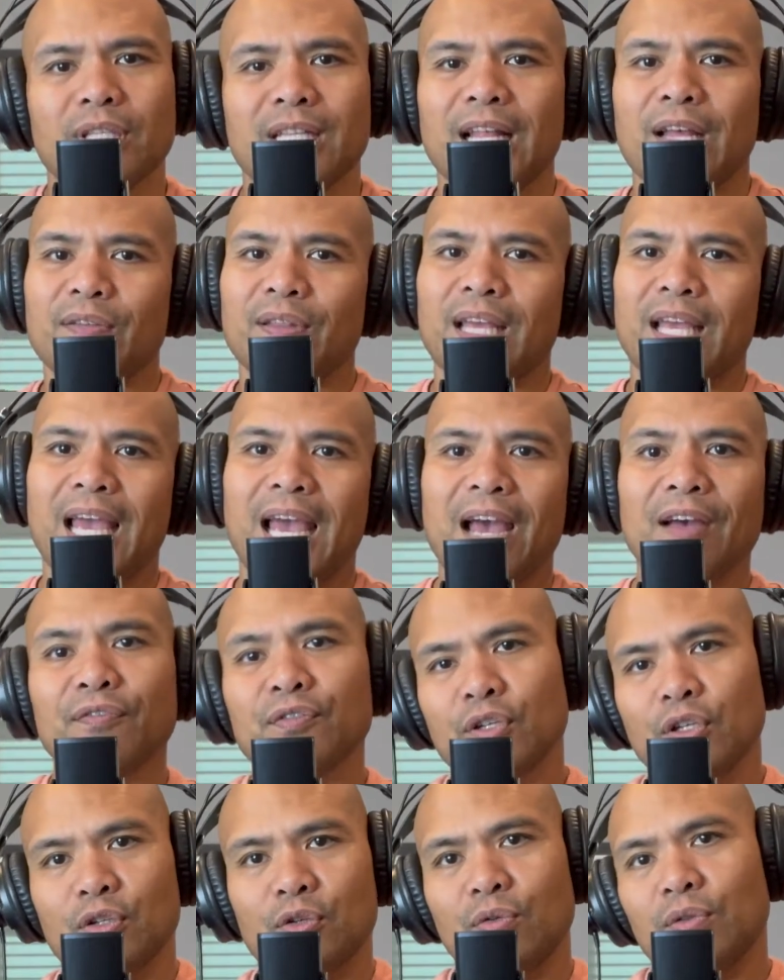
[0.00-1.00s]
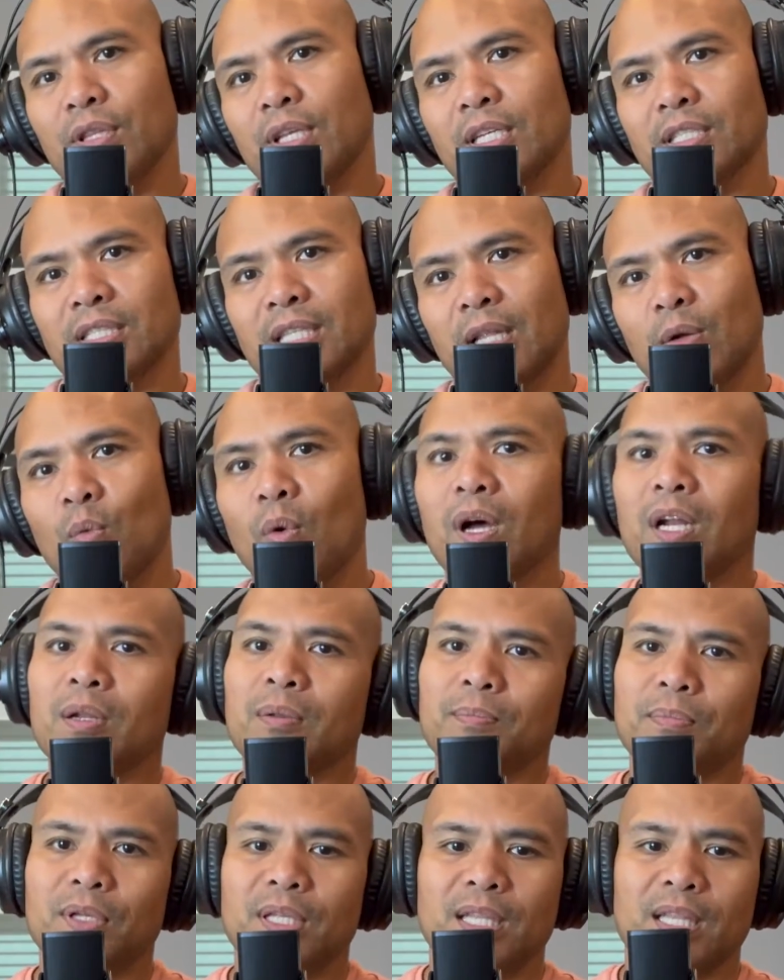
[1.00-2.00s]
Now they have to do things and they want
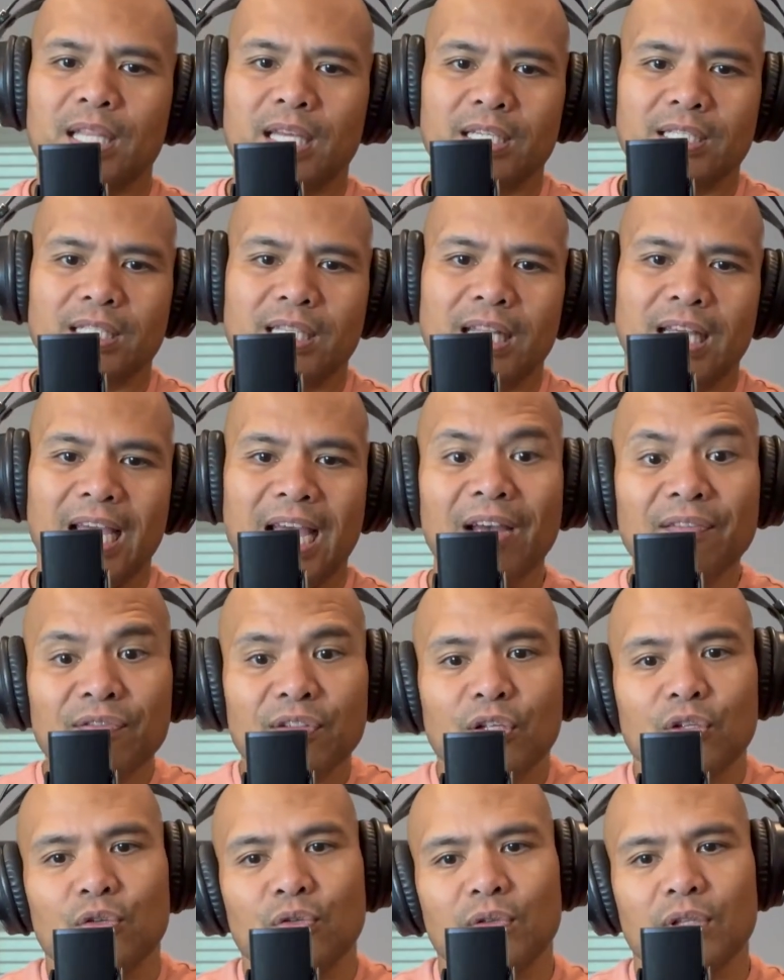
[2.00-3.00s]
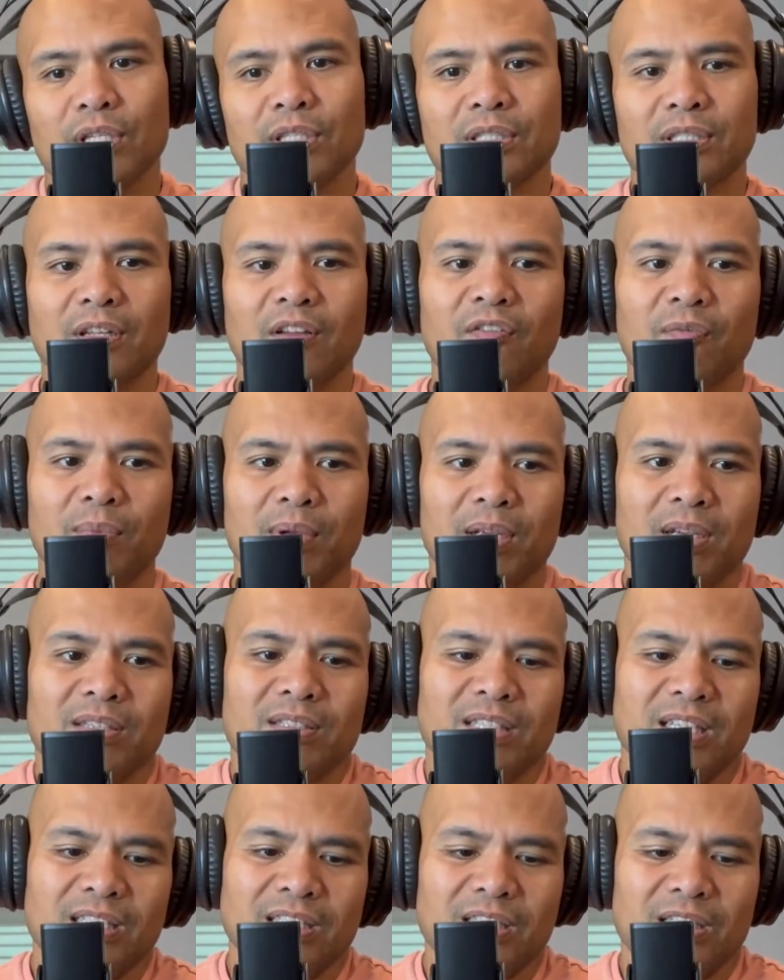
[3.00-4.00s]
to be things and they have to do this stuff
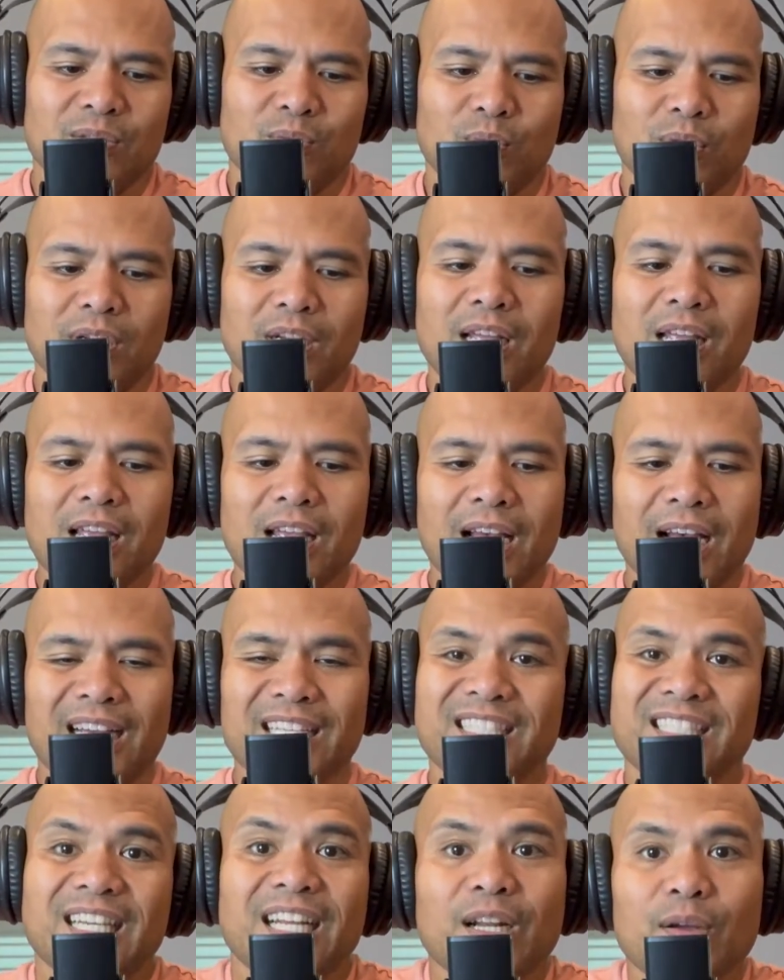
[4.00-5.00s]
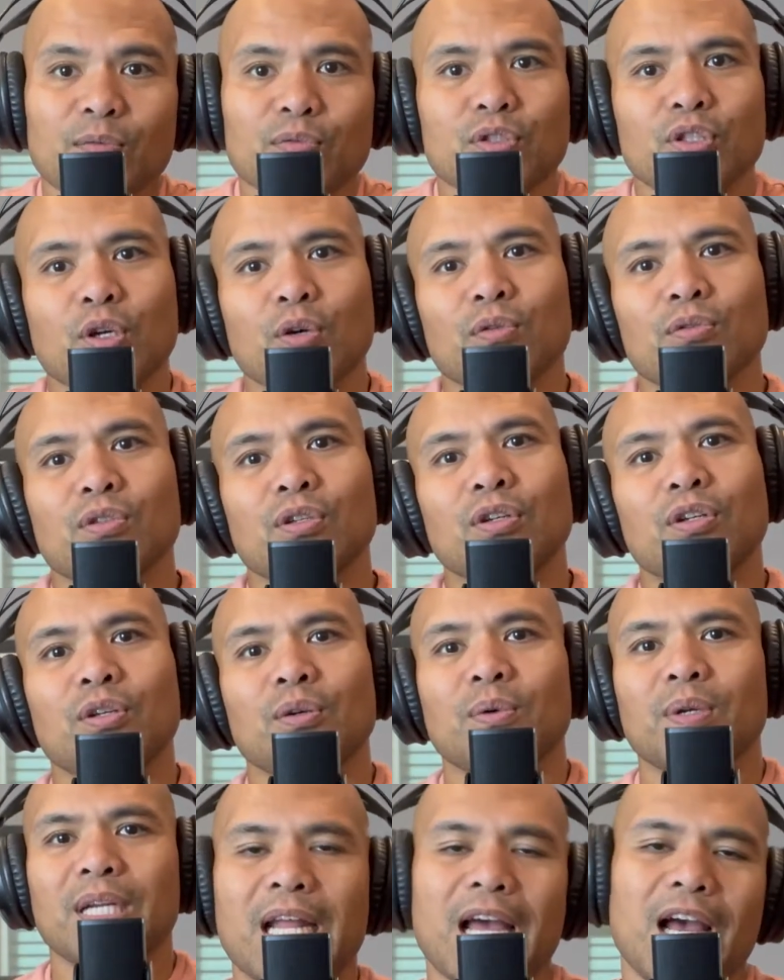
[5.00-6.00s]
because this is what I said I was going to
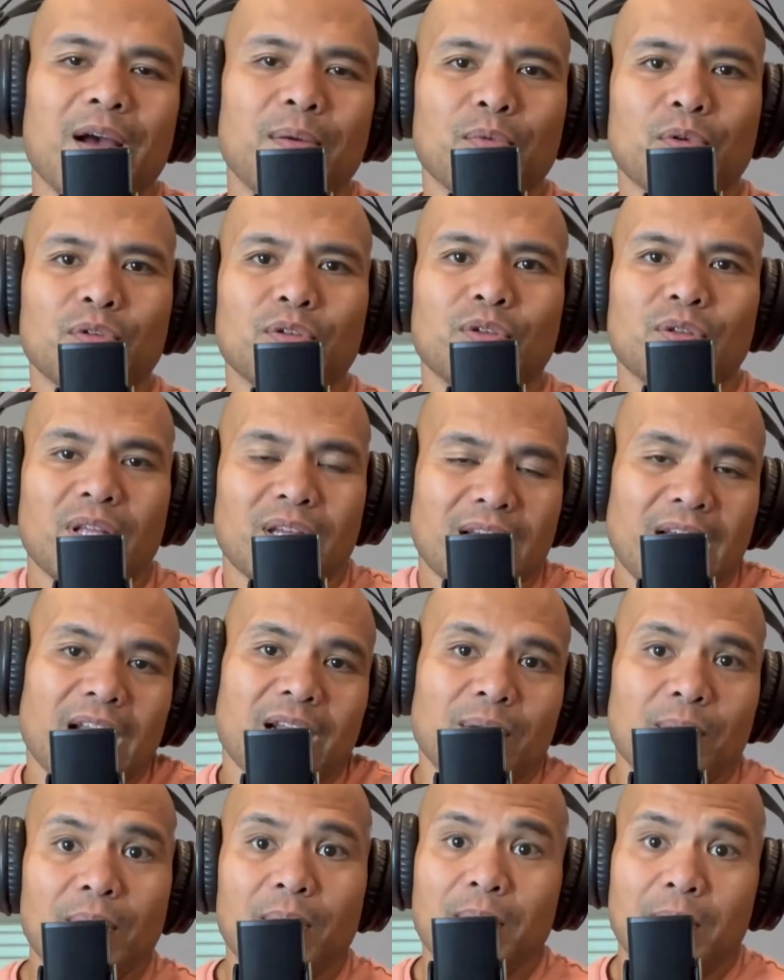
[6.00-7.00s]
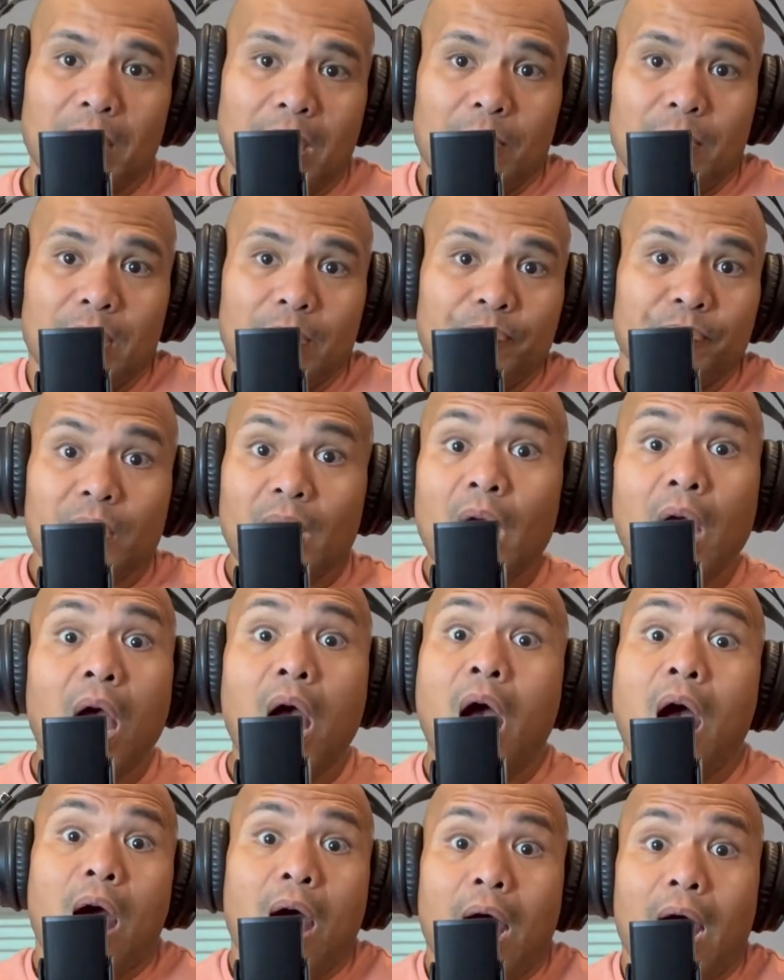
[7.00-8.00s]
do, and I'm going to do that. God, um, I mean,
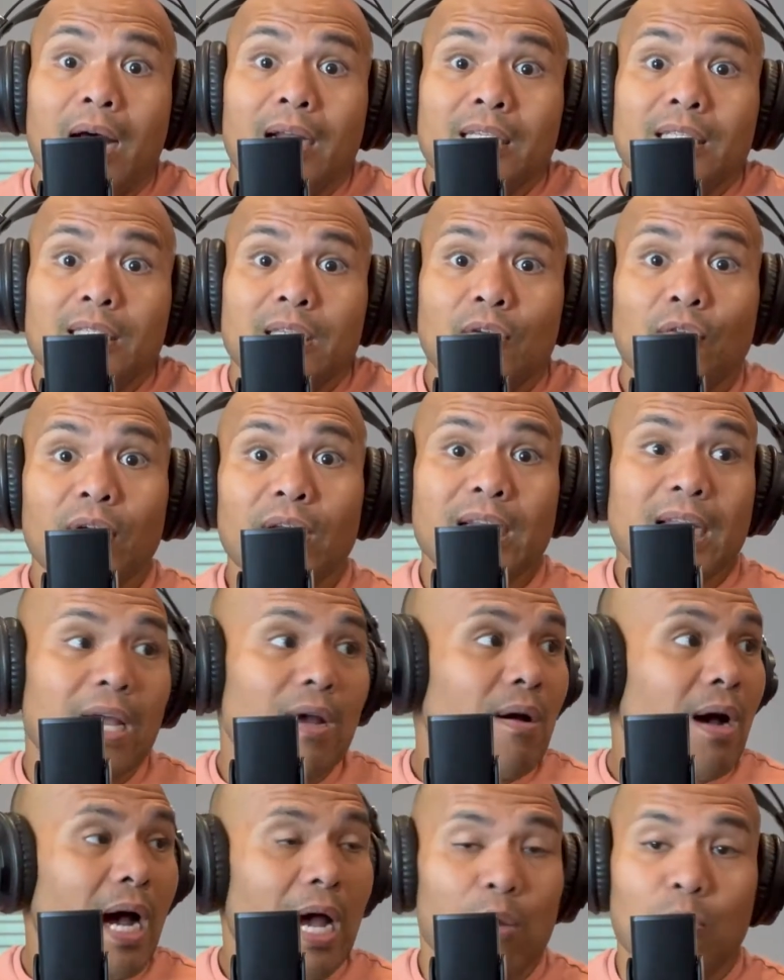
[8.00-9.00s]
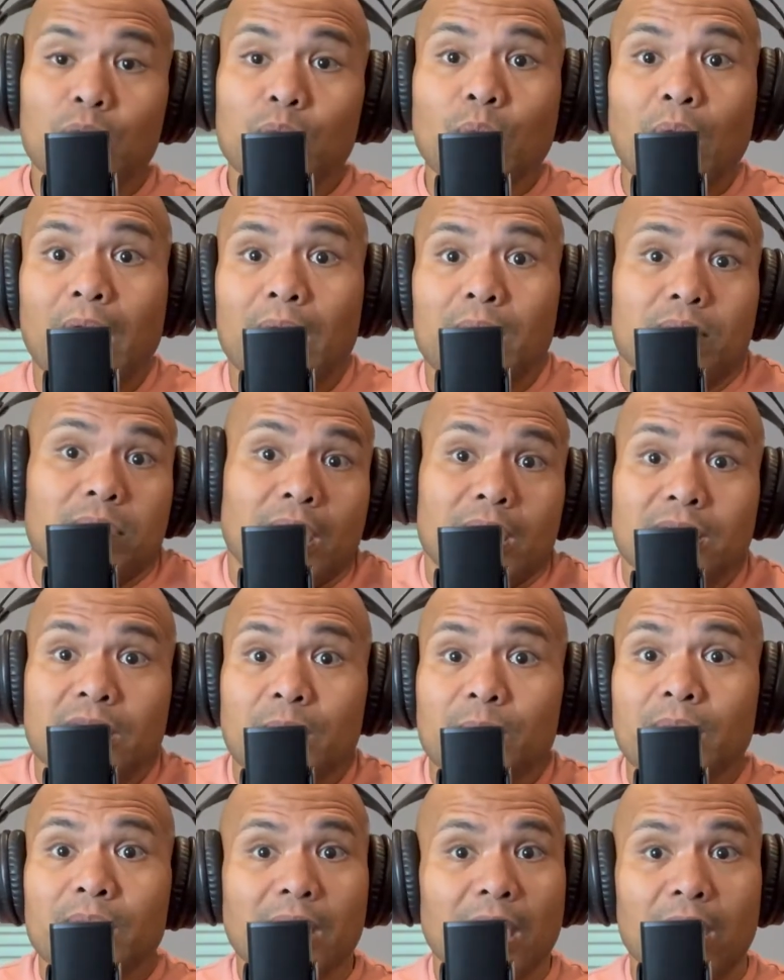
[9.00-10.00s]
honestly, right now I would I, I
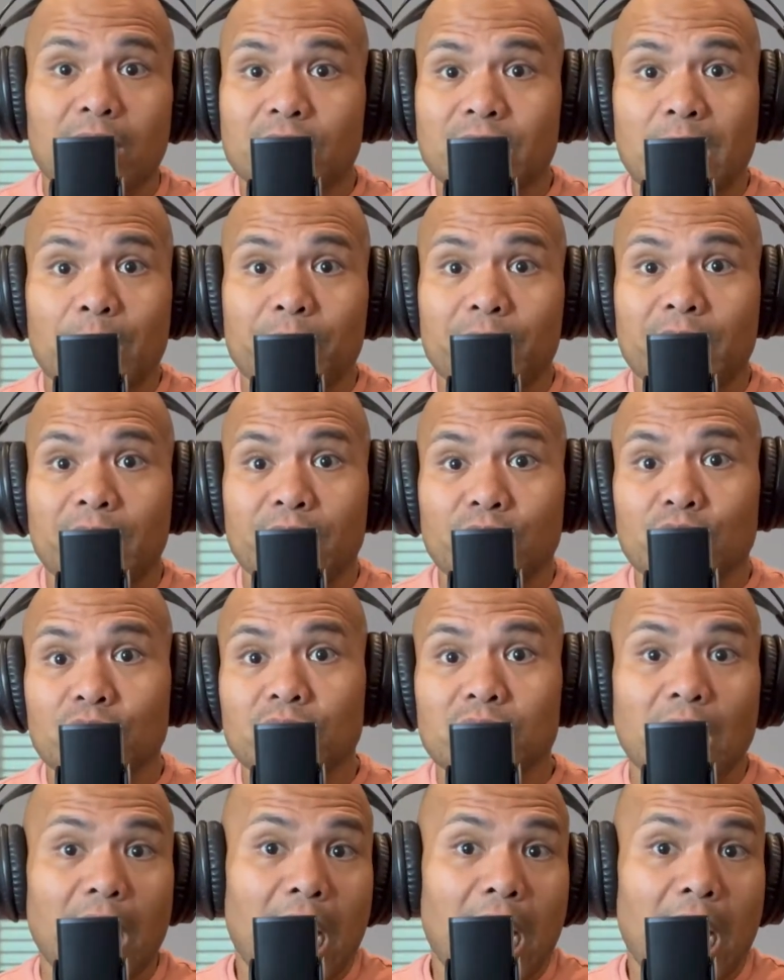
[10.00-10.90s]
see McDonald's applications.